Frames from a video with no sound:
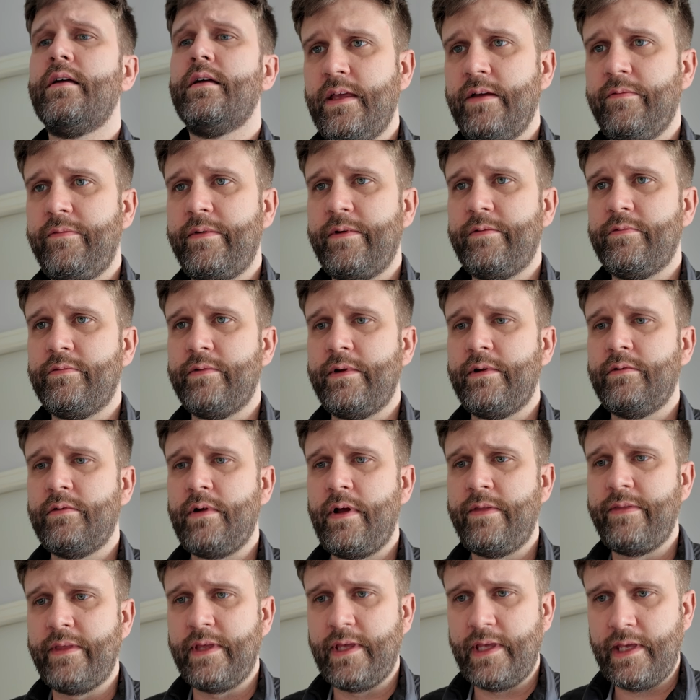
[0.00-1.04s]
if we
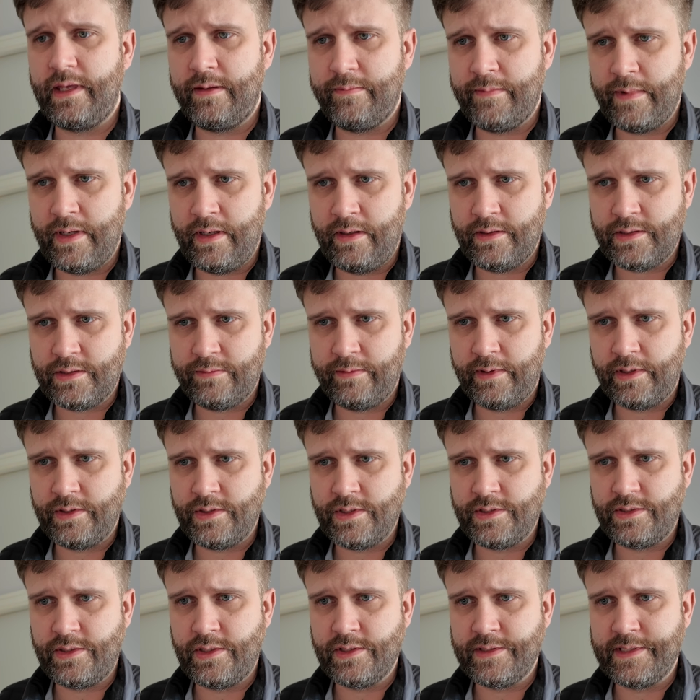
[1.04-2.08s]
rerun the email, so we can
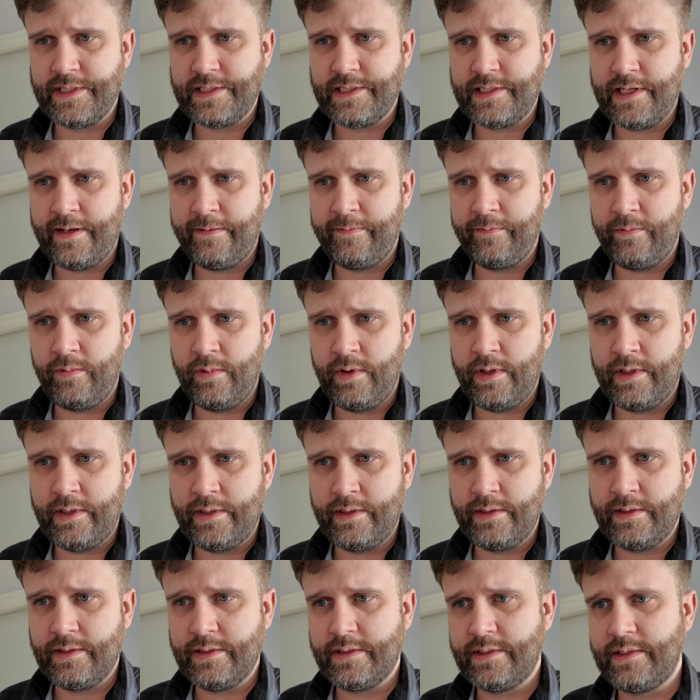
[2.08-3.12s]
just use the same
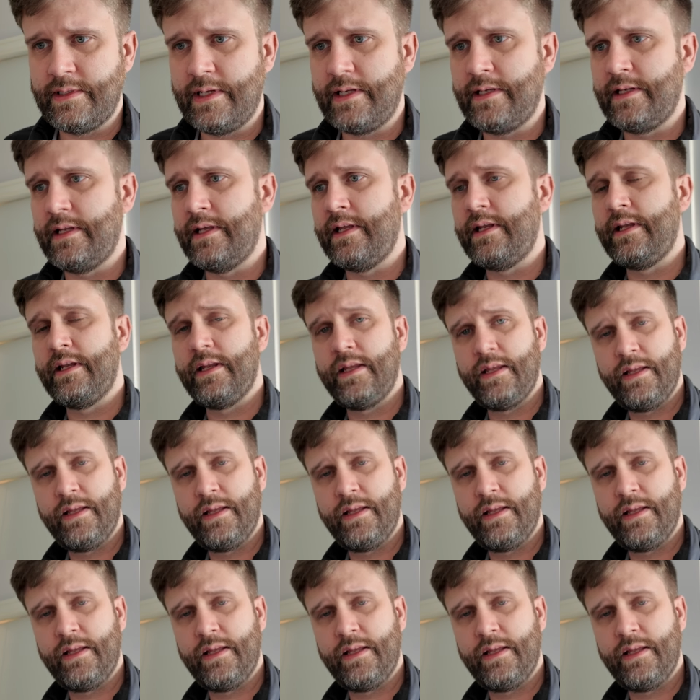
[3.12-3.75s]
one, send it,